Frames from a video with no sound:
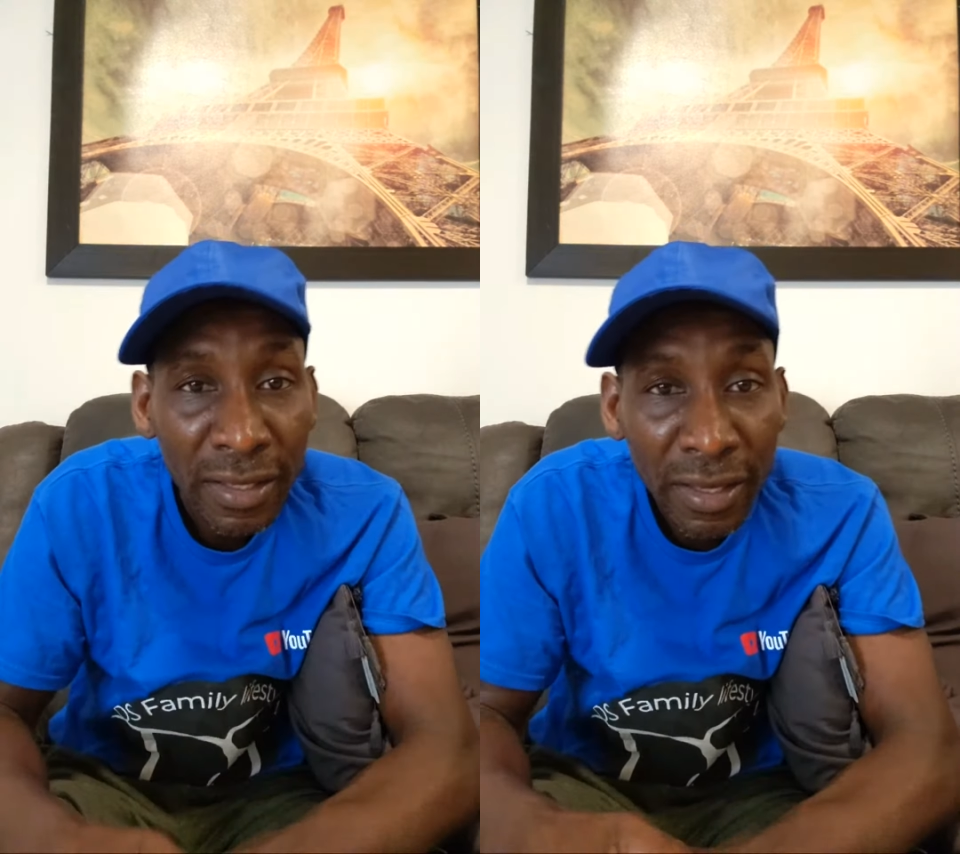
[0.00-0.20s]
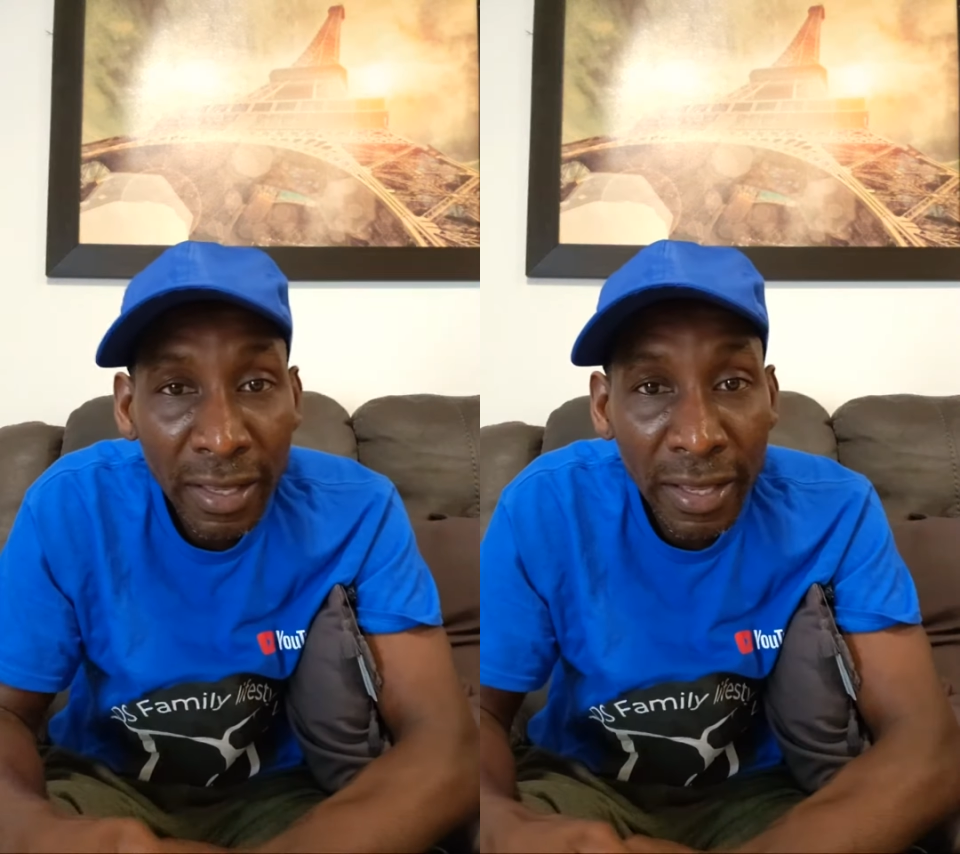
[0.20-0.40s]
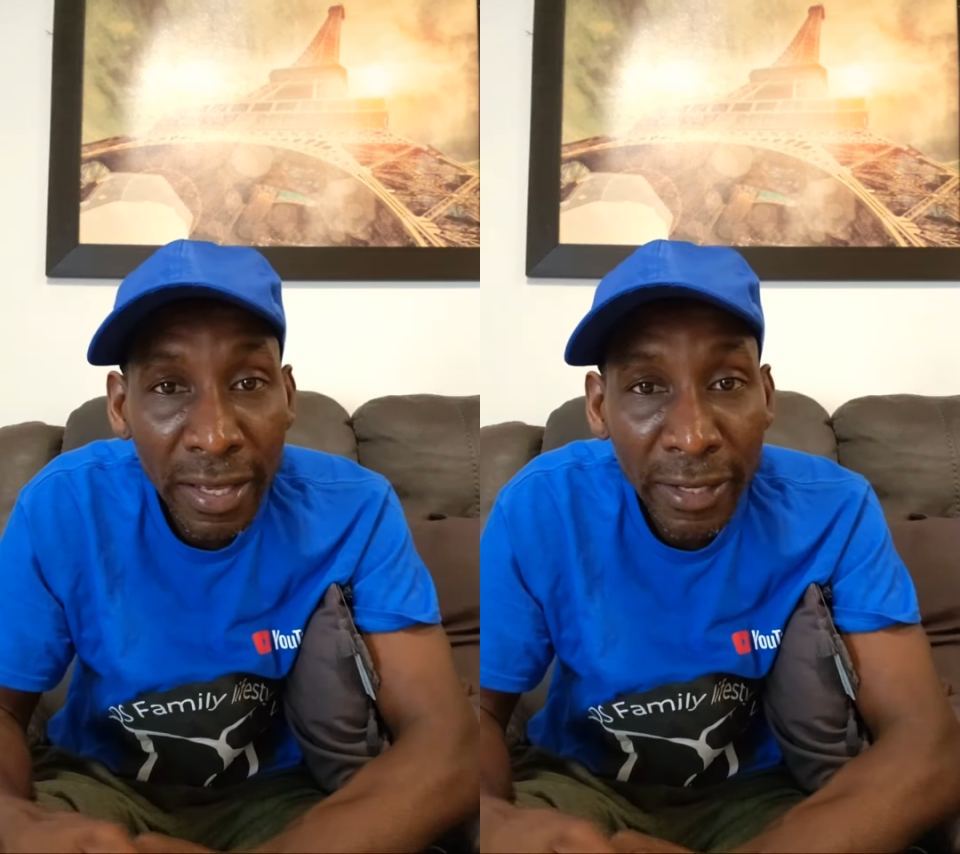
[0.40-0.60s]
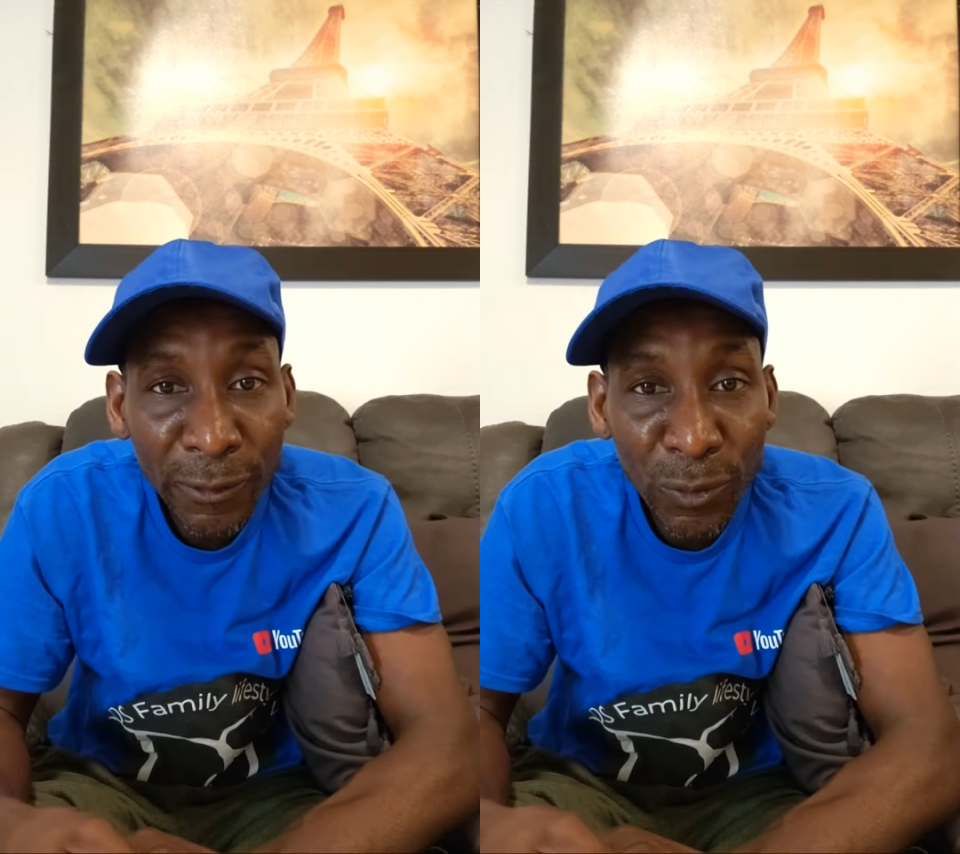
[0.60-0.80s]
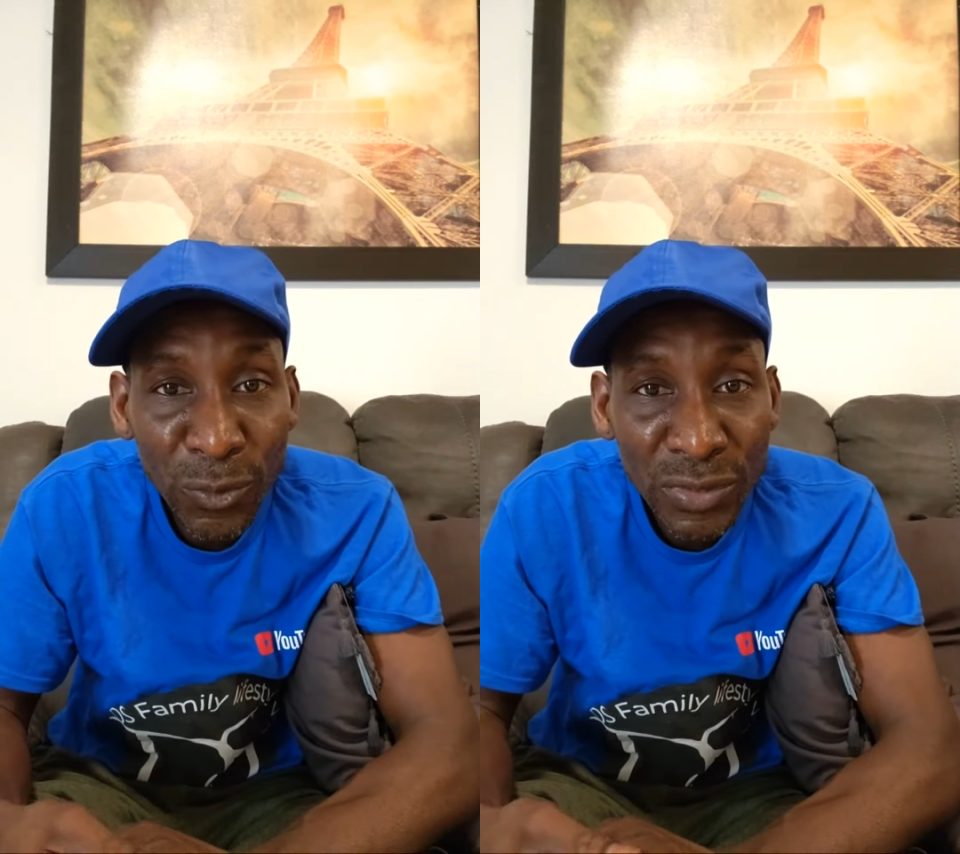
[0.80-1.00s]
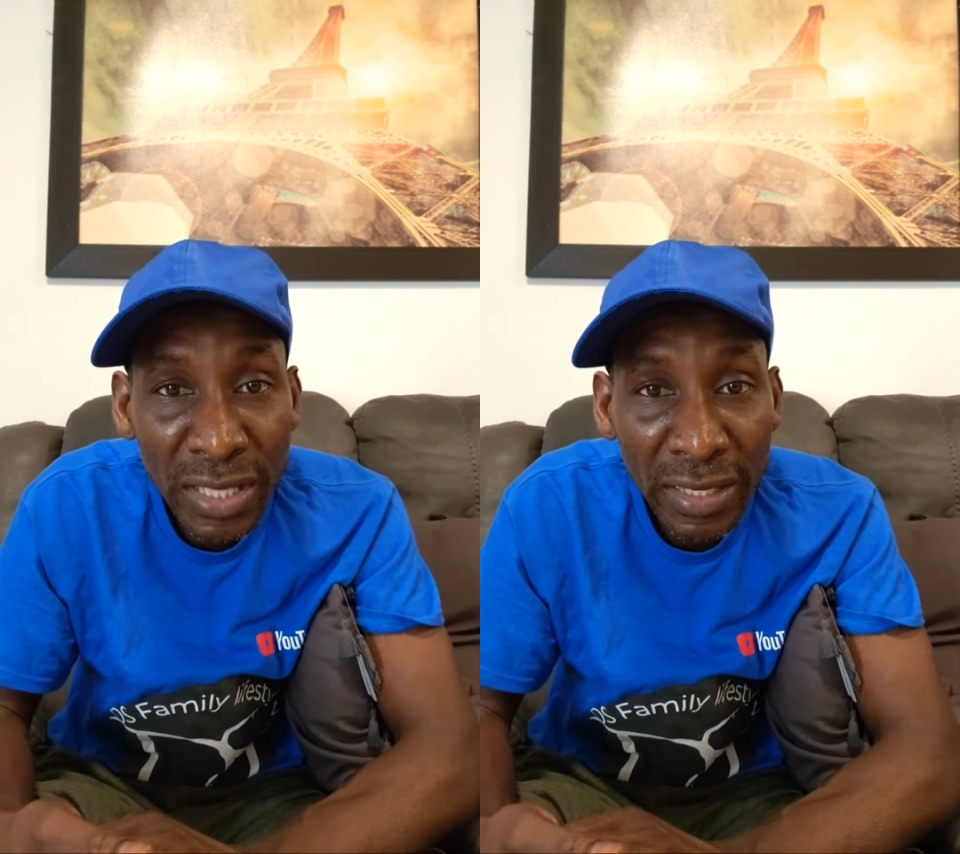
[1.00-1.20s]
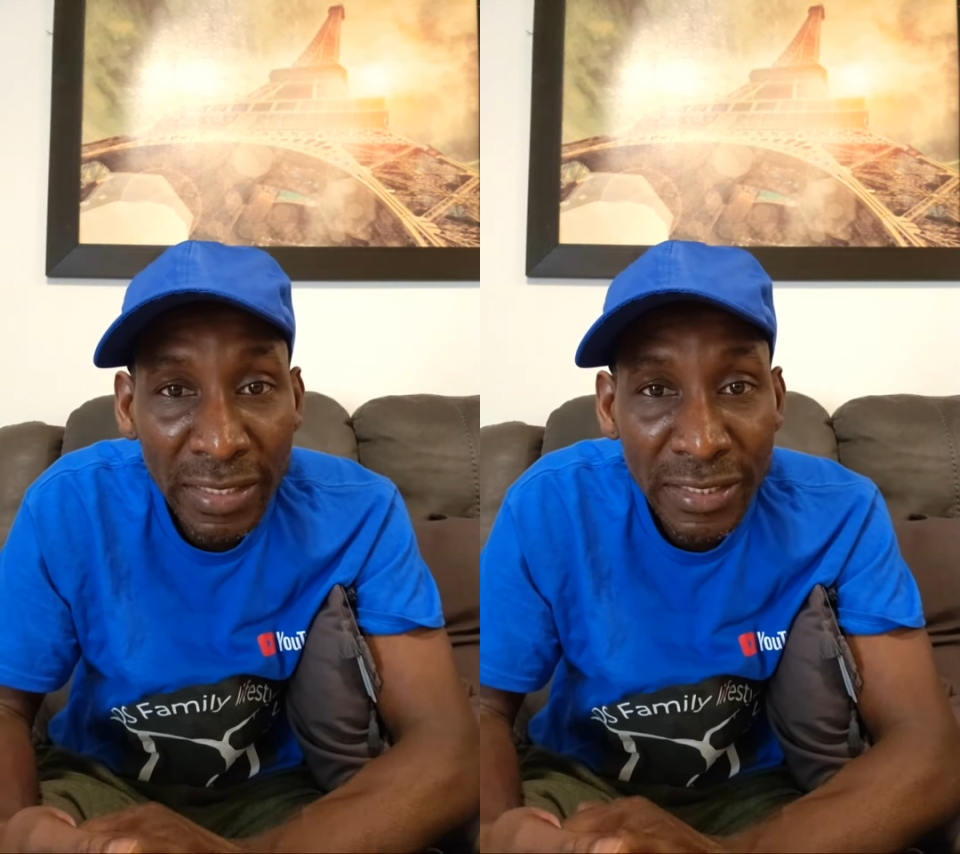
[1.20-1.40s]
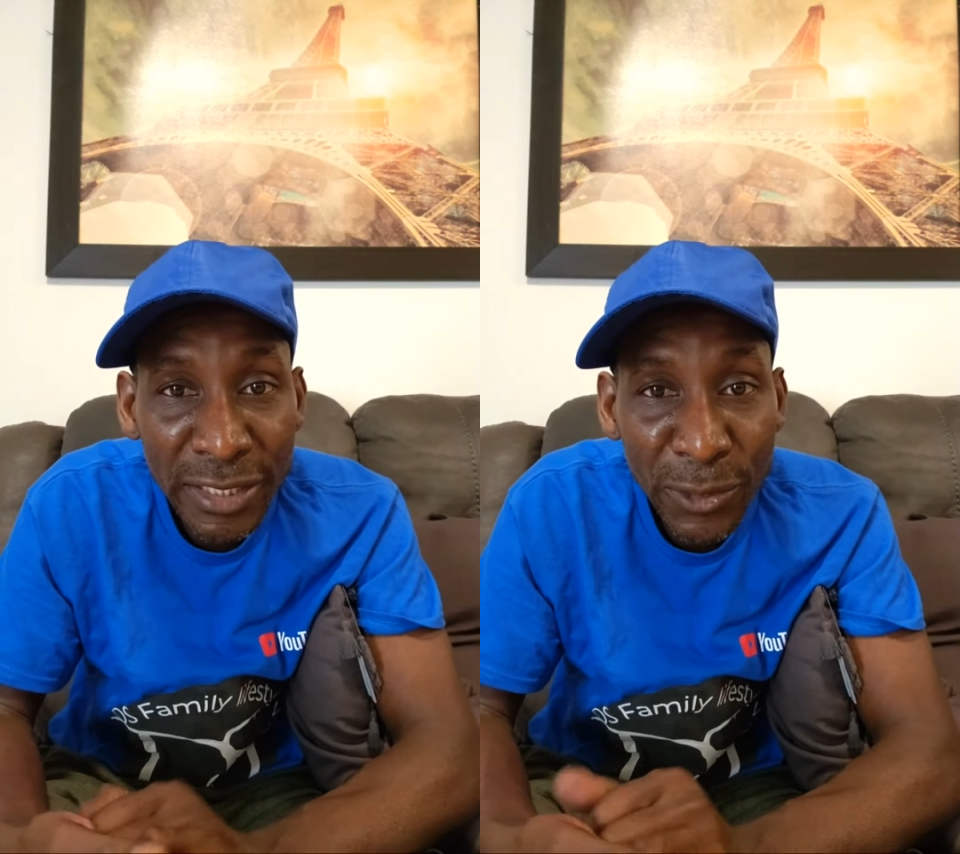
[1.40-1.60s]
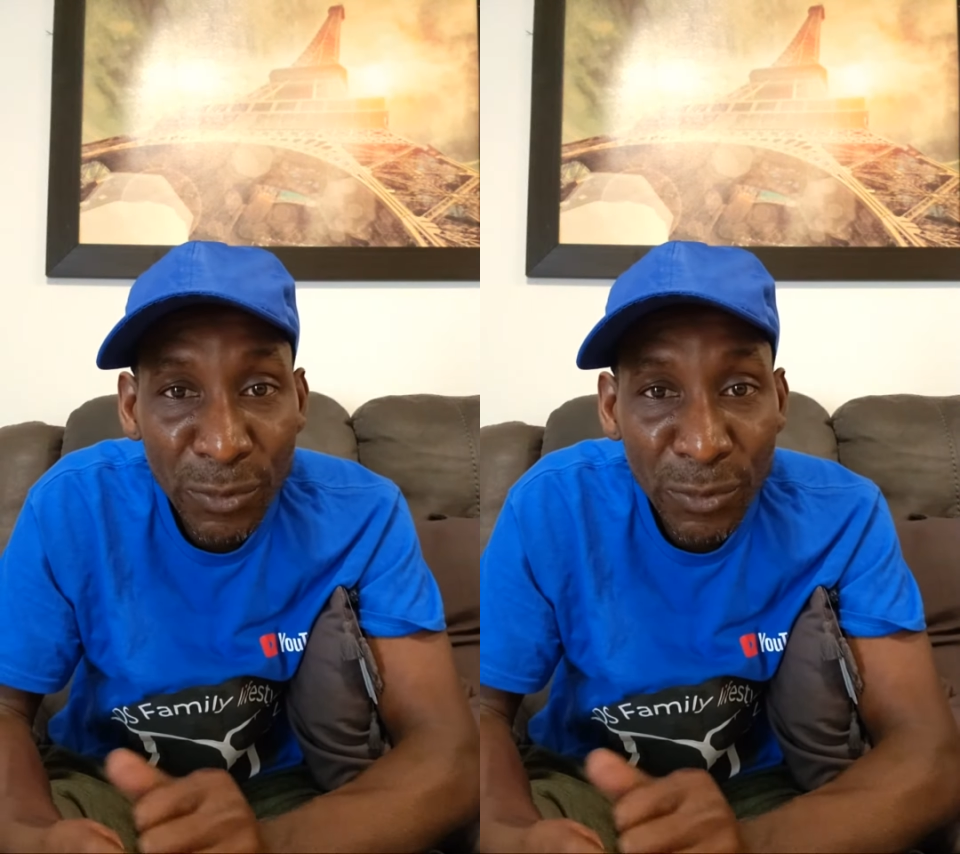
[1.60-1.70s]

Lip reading: Rosalie say,